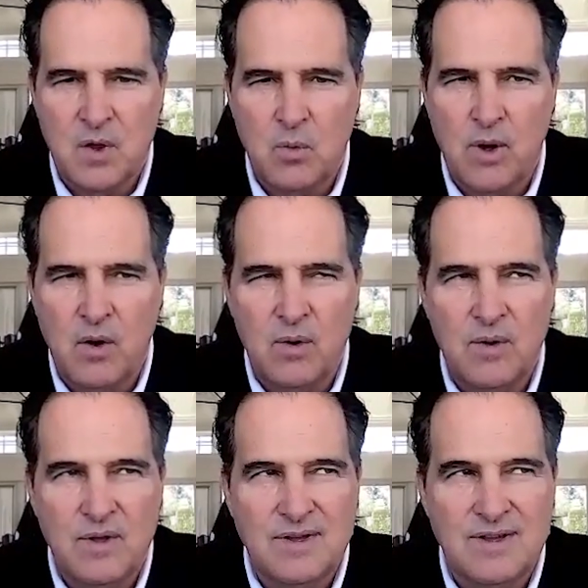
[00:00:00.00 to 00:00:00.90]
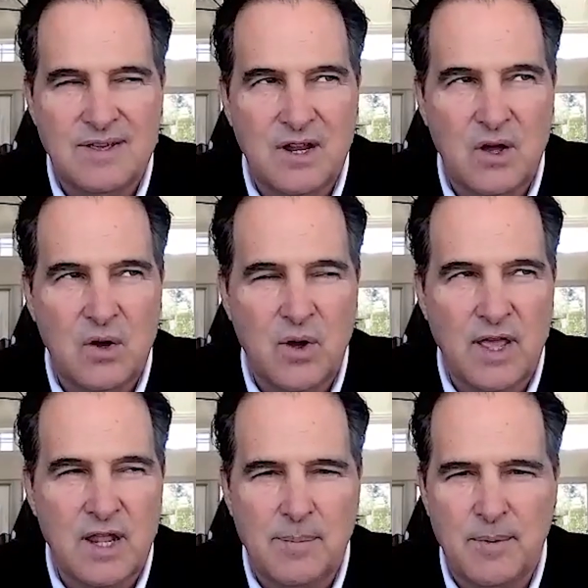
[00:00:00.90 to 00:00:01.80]
Well, you know, I
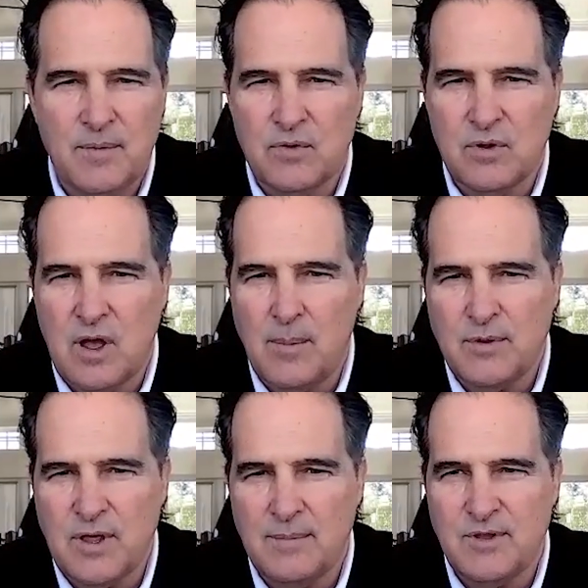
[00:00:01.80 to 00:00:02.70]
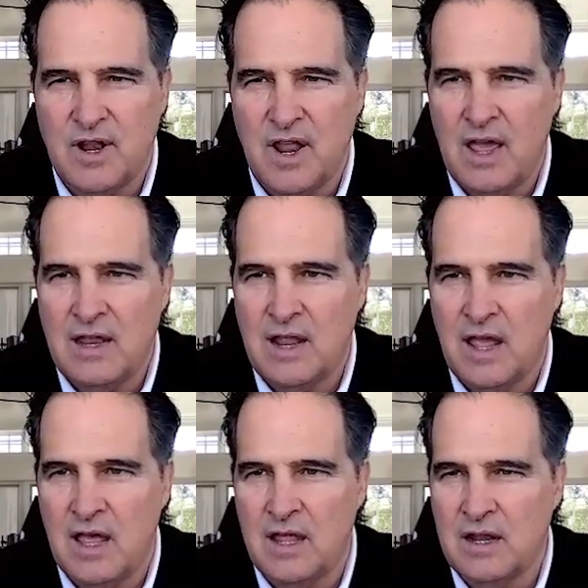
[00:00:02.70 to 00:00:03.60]
get up a couple times a night
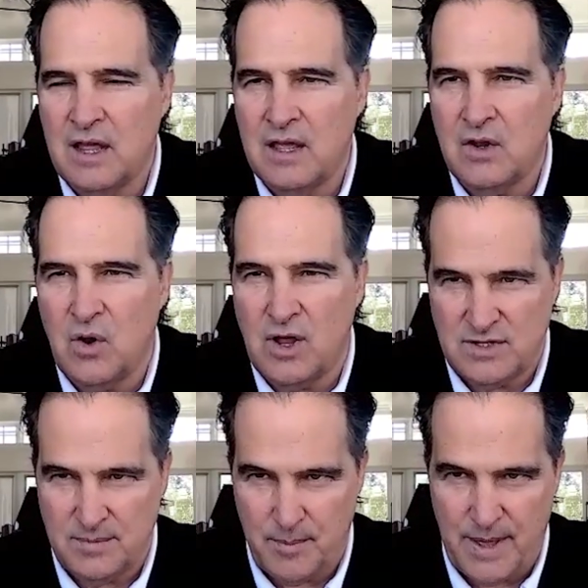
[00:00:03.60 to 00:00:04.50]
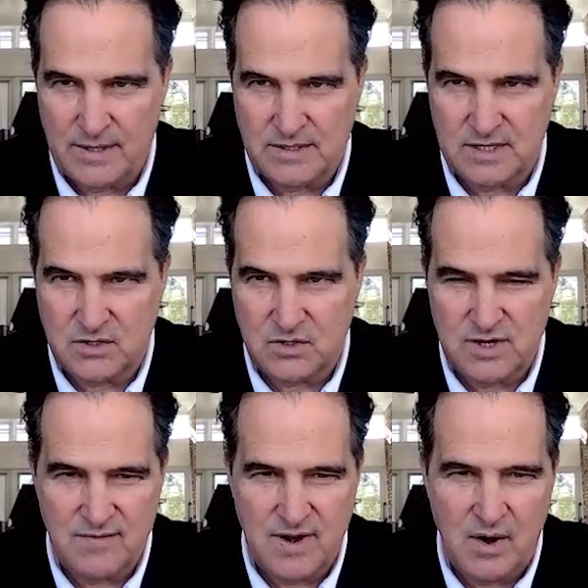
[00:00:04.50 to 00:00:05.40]
and, you know, I sleep about six or
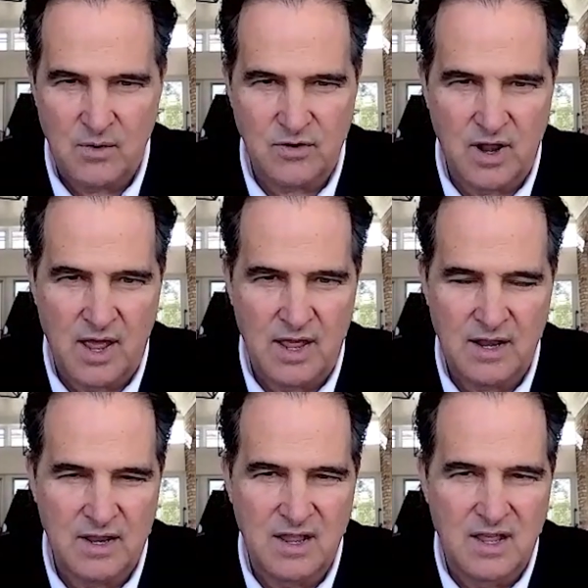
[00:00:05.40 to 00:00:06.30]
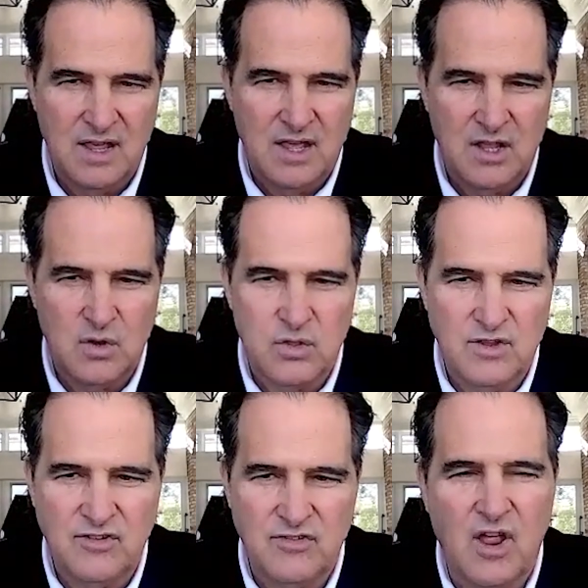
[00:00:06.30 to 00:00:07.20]
seven hours a night. And you know,
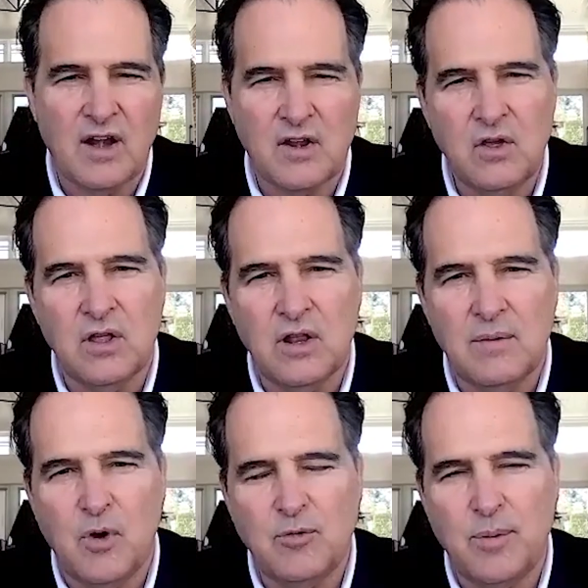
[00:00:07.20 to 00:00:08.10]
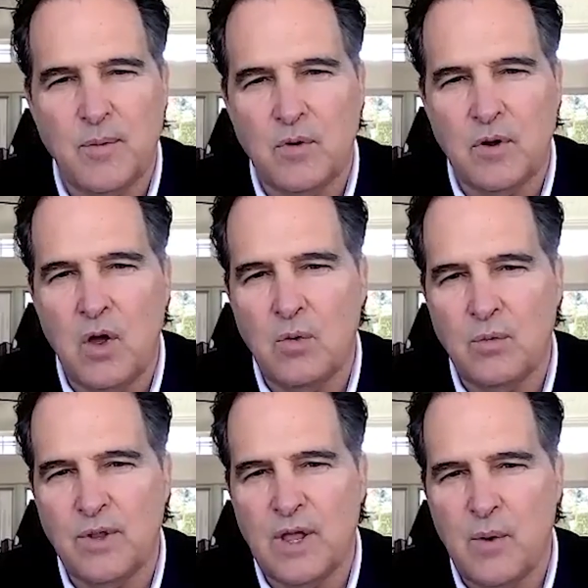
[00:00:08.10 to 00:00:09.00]
this is not good. And most people know
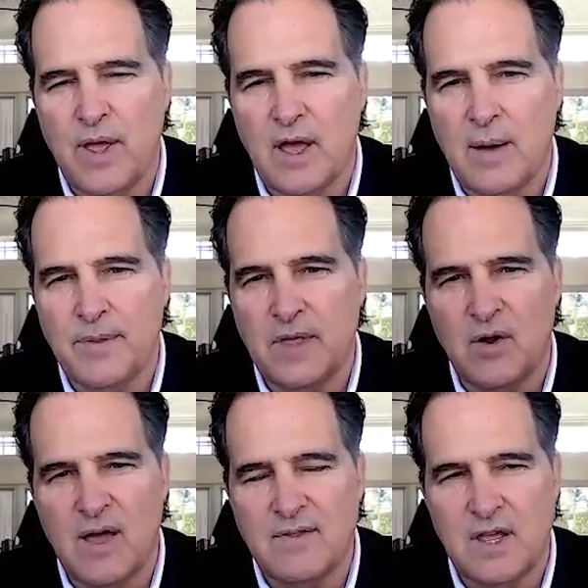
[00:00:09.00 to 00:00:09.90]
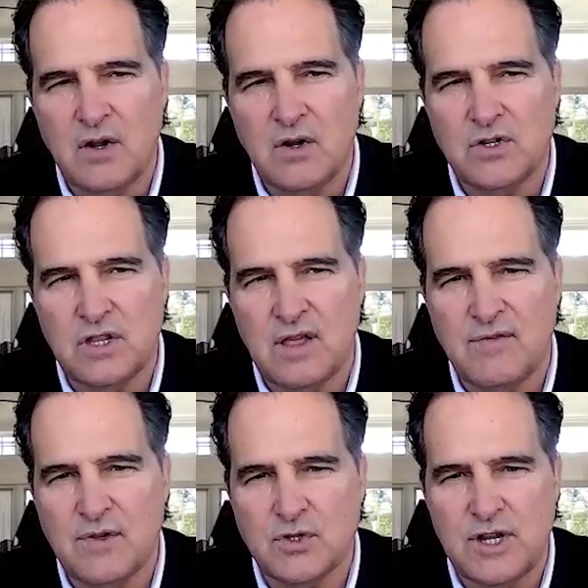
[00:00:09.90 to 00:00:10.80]
when they wake up and they don't have any energy and they
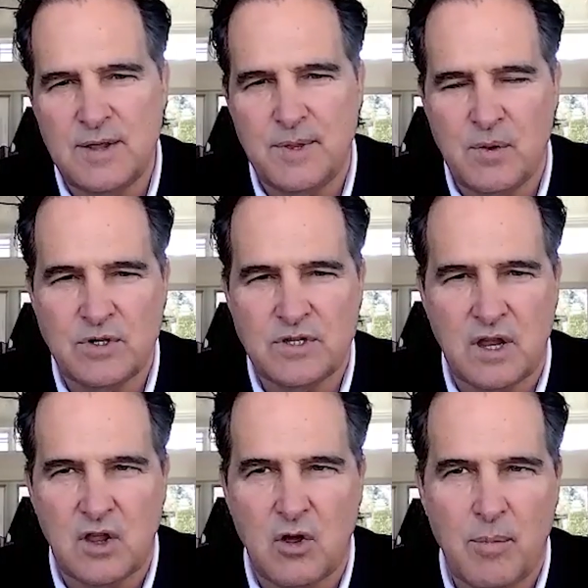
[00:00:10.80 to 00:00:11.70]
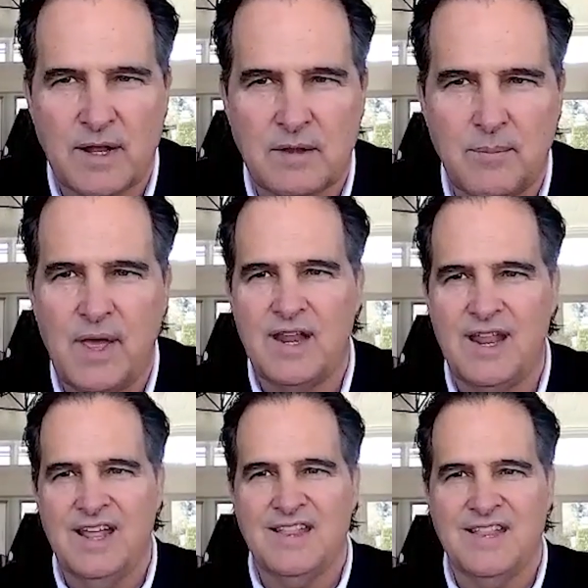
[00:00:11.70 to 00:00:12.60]
feel sleepy and they wish they could go back to bed
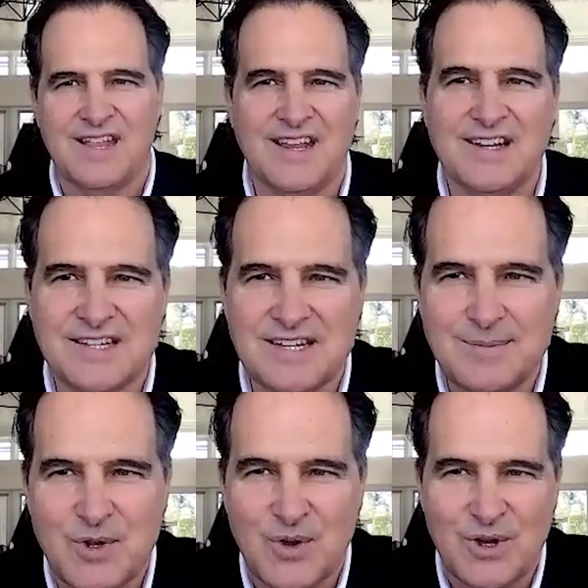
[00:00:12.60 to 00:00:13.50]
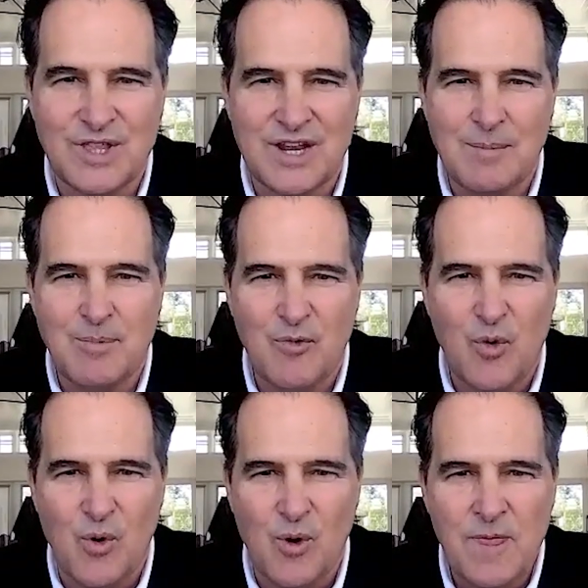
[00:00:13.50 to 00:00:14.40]
that they didn't sleep so good the night
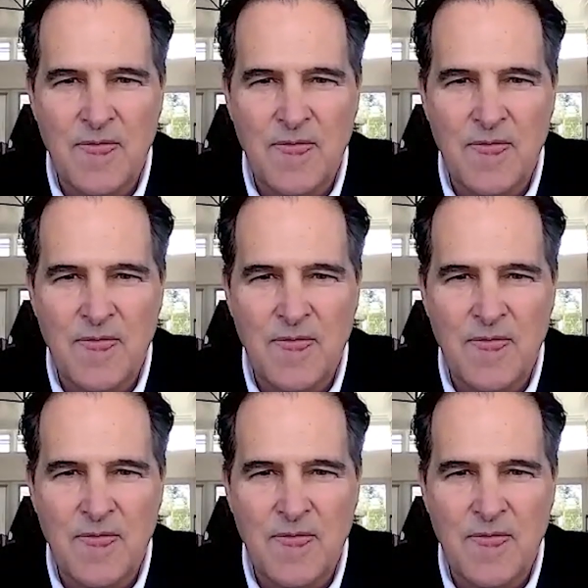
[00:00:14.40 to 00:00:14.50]
before.